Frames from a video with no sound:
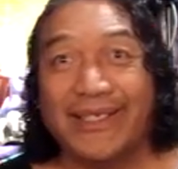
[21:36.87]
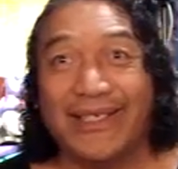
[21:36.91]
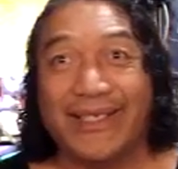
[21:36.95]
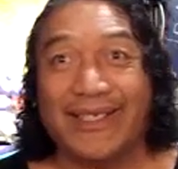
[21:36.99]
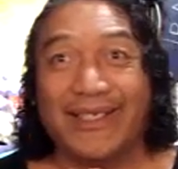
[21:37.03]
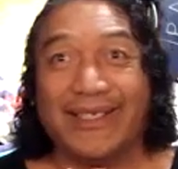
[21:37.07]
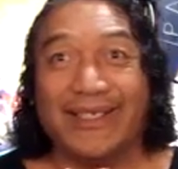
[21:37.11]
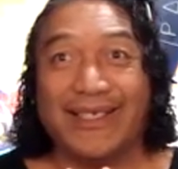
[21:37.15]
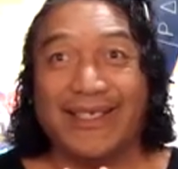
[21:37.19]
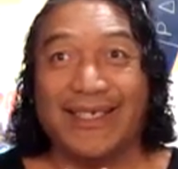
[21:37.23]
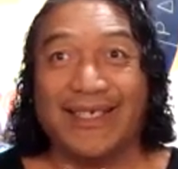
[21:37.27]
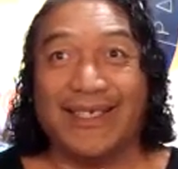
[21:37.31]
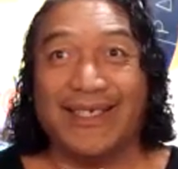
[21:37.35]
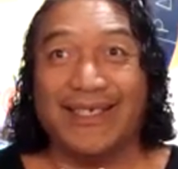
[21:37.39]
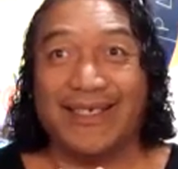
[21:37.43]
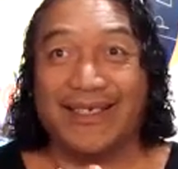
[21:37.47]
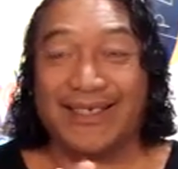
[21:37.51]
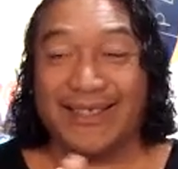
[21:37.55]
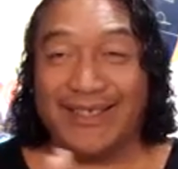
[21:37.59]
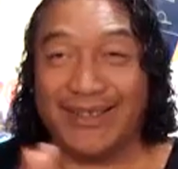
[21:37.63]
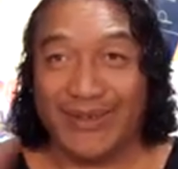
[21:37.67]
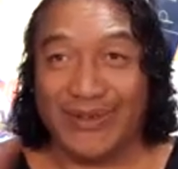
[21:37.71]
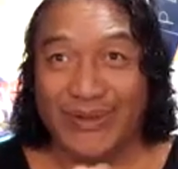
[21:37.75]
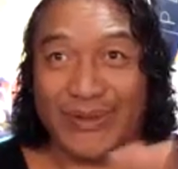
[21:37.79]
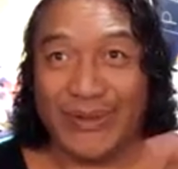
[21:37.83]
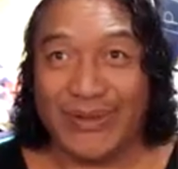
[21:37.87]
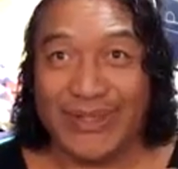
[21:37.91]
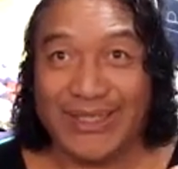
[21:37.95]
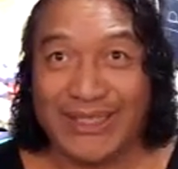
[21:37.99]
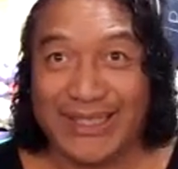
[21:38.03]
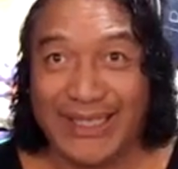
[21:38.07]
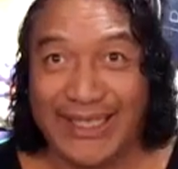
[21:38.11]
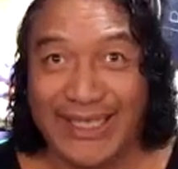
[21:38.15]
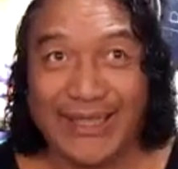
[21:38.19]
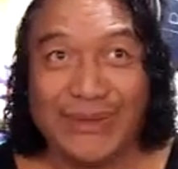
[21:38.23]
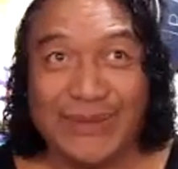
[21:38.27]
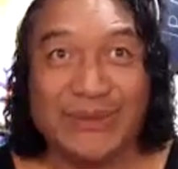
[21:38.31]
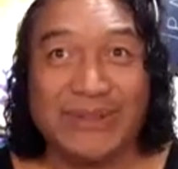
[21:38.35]
and then all these
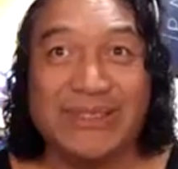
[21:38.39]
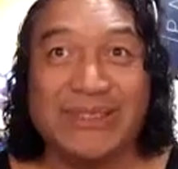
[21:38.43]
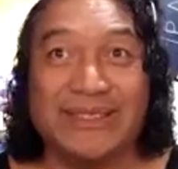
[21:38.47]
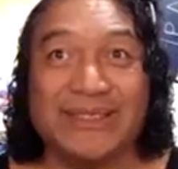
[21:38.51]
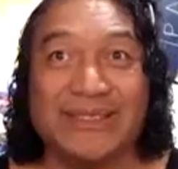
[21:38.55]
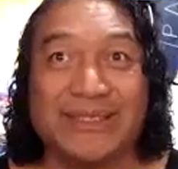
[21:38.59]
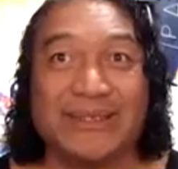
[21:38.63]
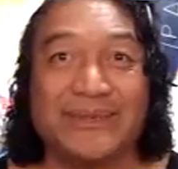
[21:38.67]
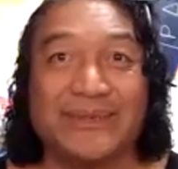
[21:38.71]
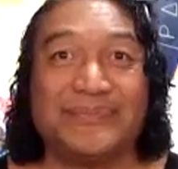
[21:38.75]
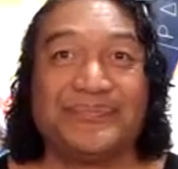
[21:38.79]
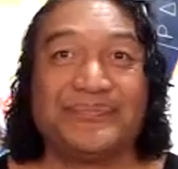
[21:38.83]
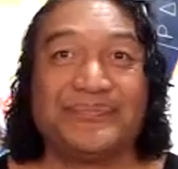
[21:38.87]
languages,